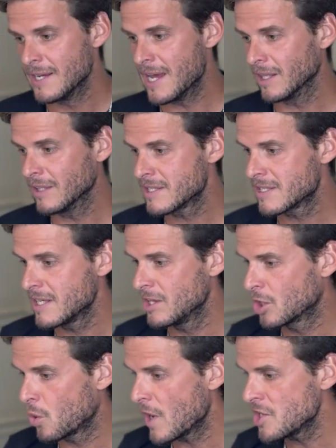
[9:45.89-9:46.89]
Now let's see the
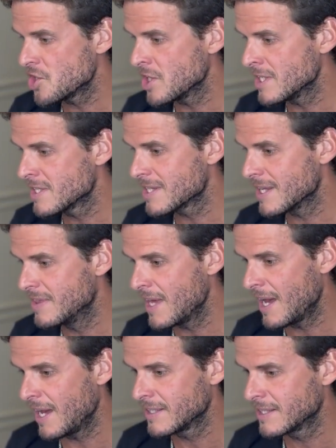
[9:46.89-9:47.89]
questions
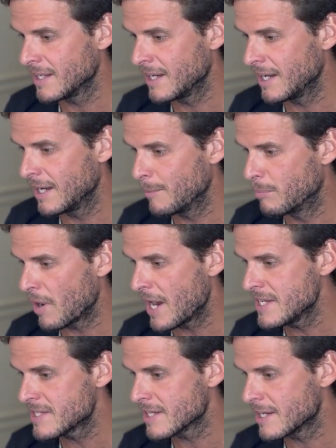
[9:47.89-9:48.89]
that
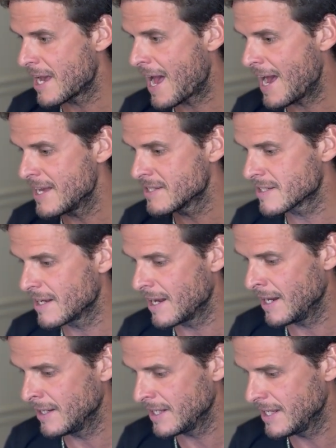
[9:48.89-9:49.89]
Bryce has,
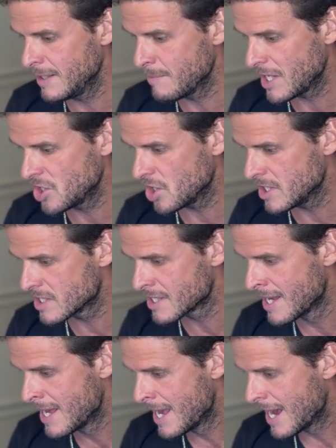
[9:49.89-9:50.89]
and he mentions
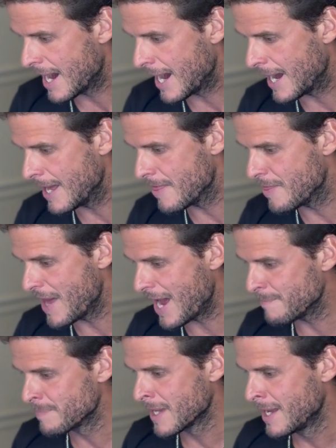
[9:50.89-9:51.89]
that